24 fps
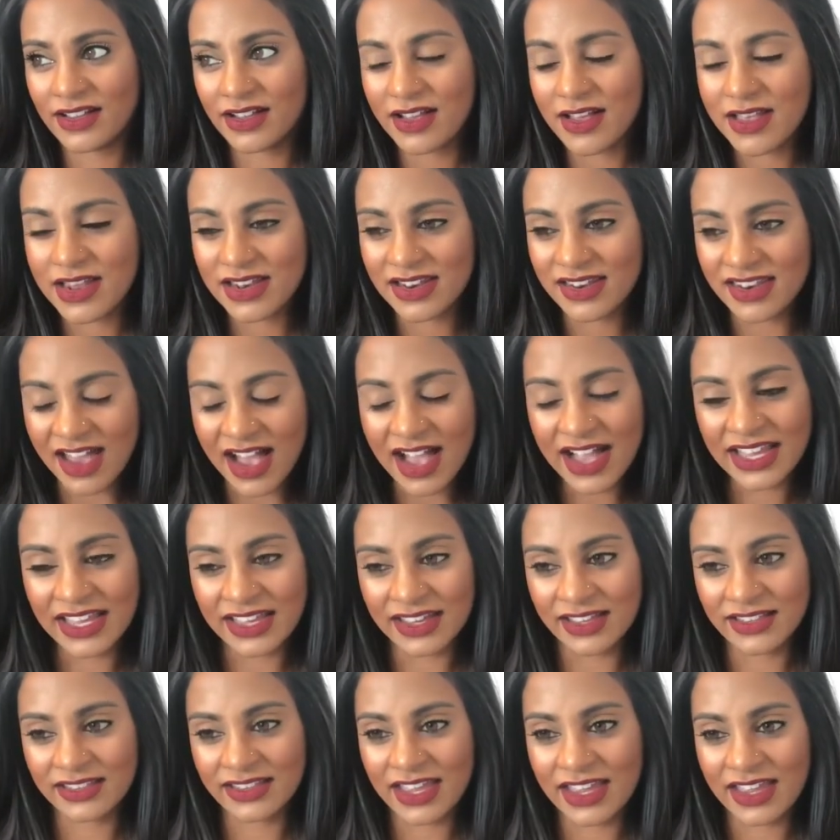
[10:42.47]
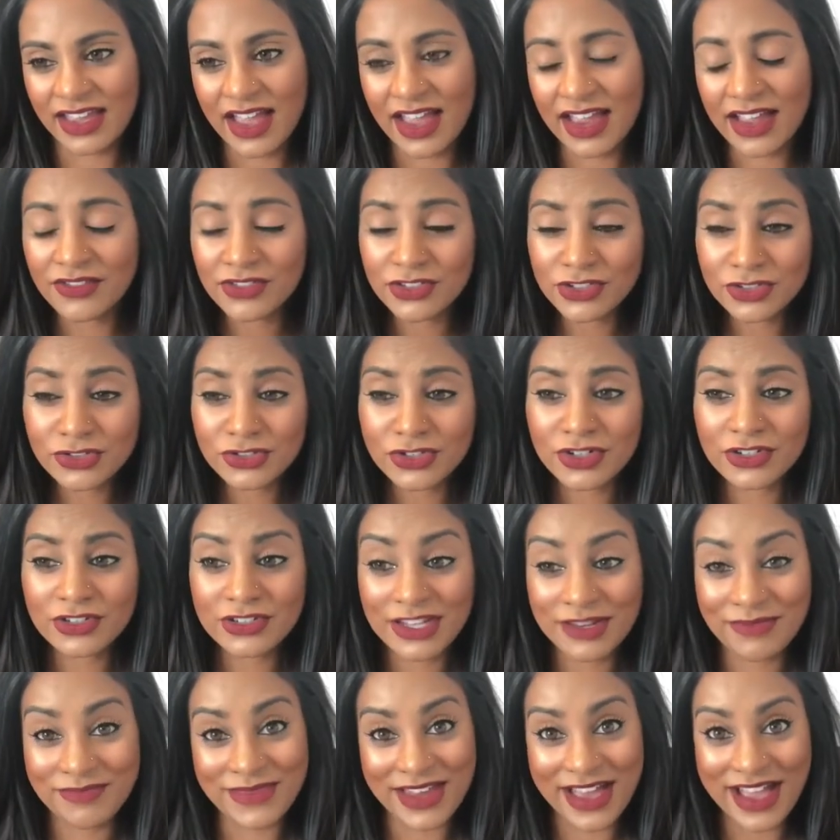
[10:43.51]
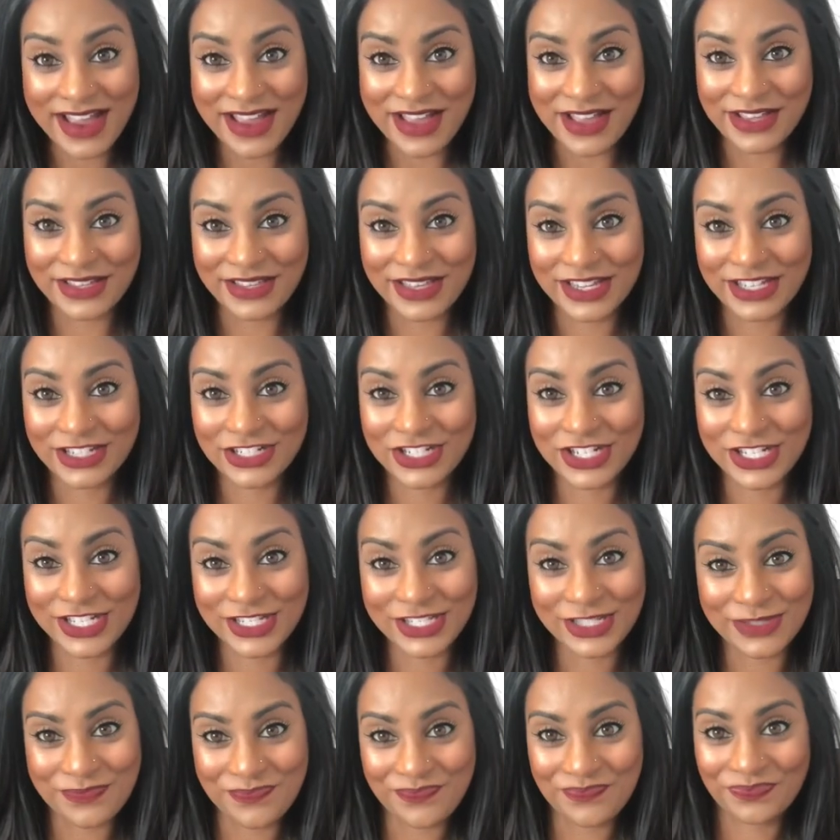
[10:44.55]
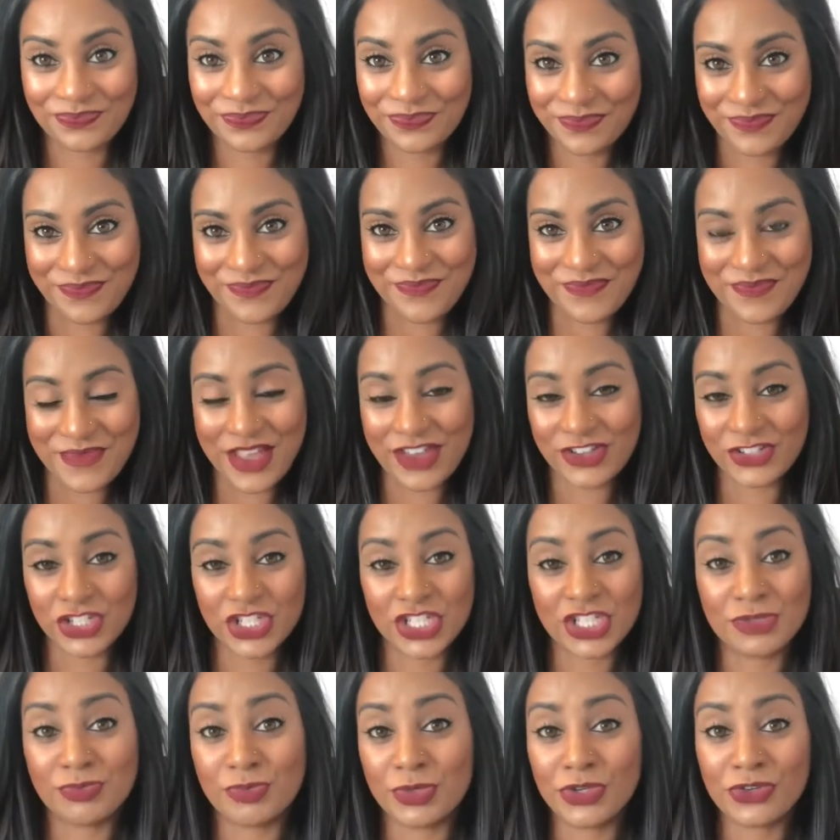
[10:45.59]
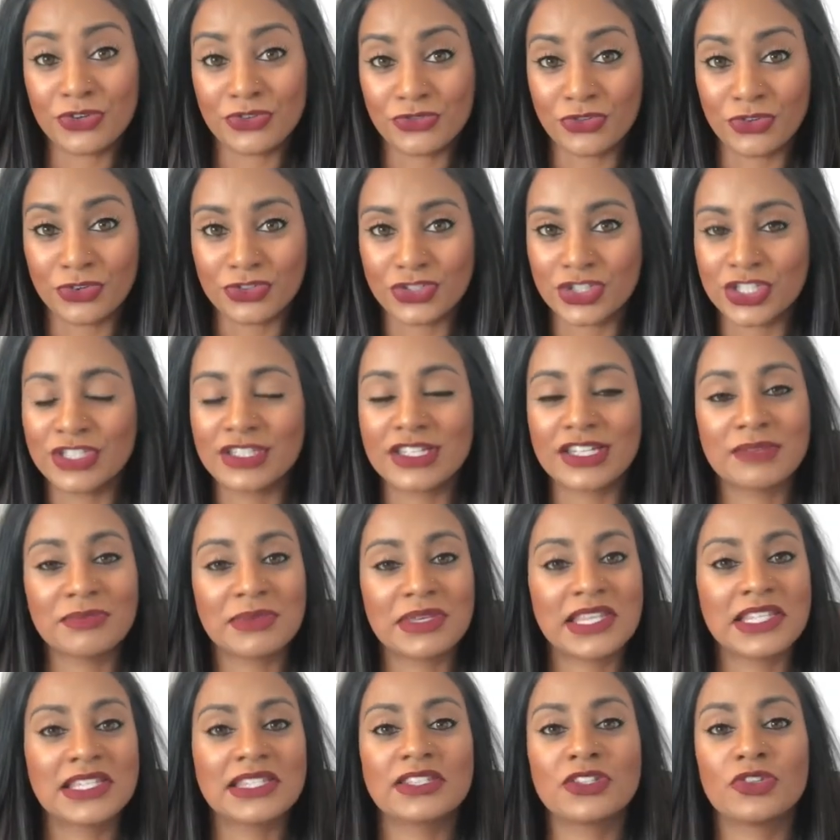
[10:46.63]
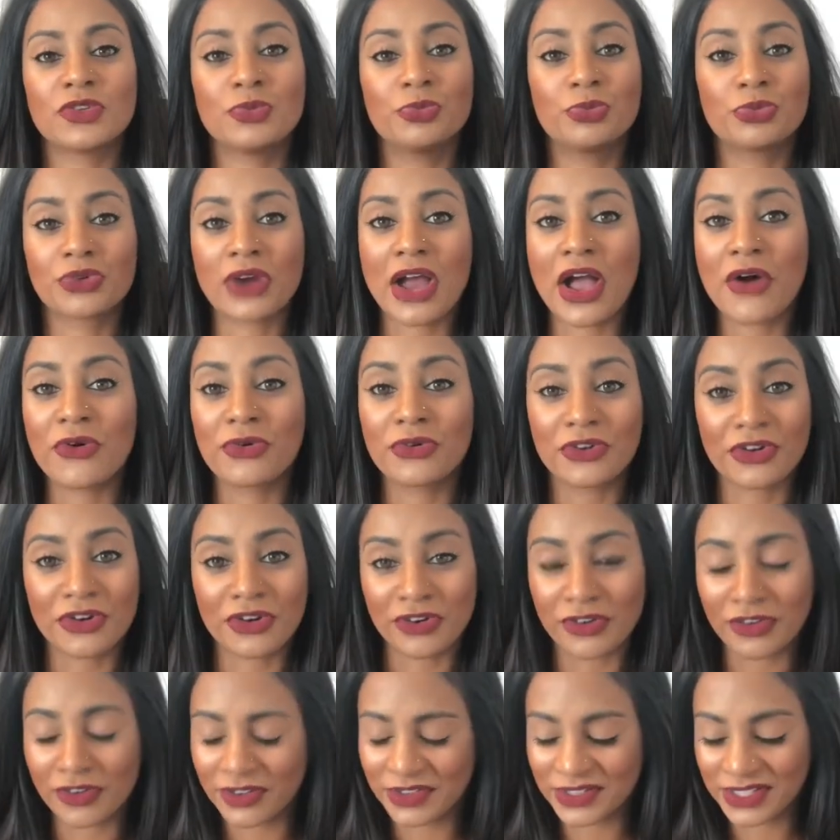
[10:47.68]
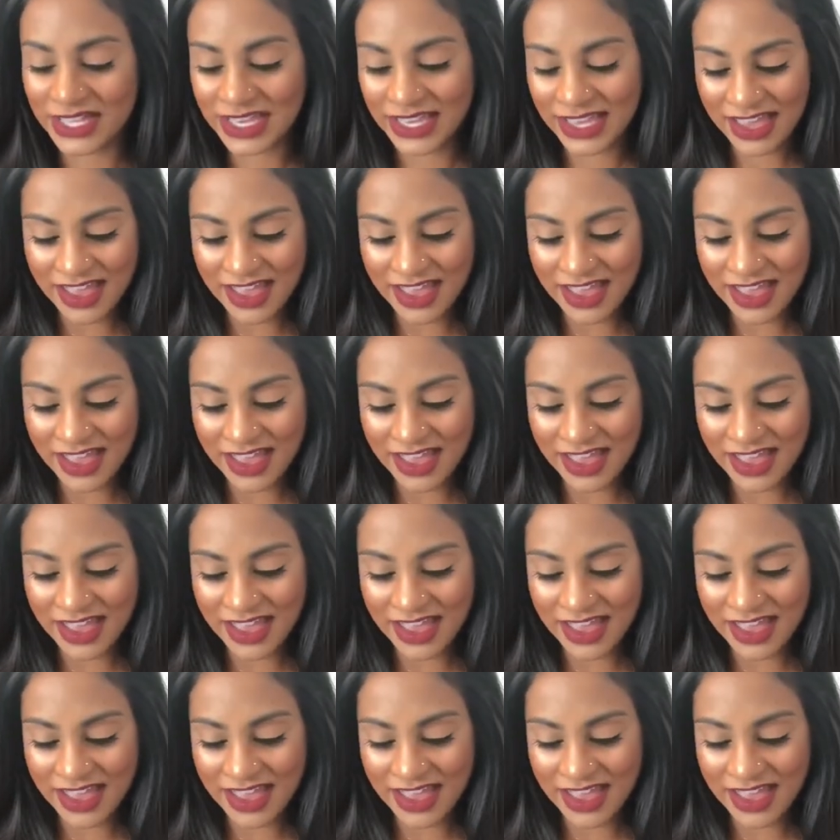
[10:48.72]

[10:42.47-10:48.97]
Naya. Like, I have a little girl named Naya. Like, she's beautiful. She's gonna be this little brown girl.